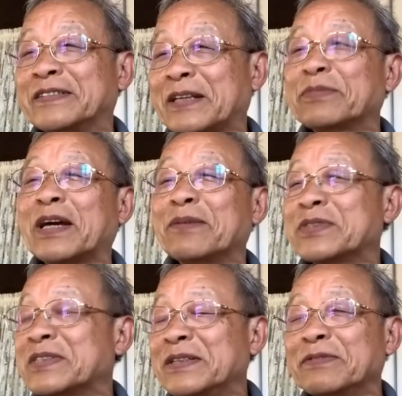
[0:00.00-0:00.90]

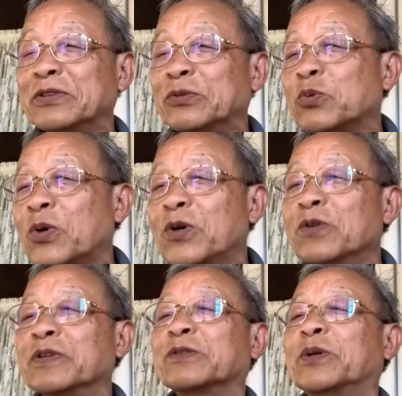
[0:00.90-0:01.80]
Sometimes they even
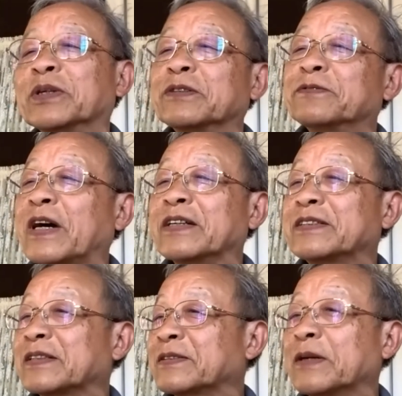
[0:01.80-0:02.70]

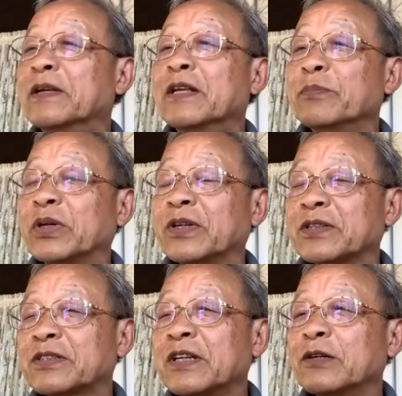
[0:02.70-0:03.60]
overqualifies us uh,
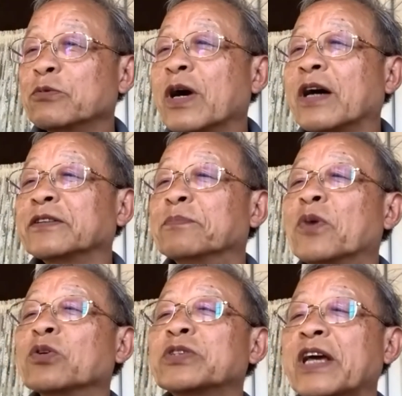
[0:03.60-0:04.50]
because we are the
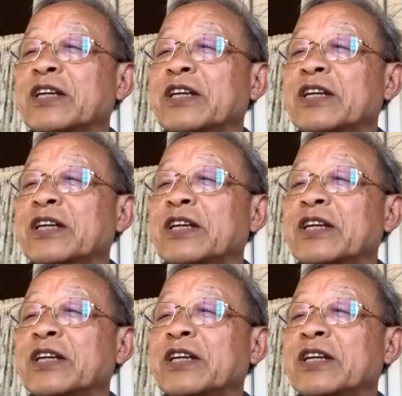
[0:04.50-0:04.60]
most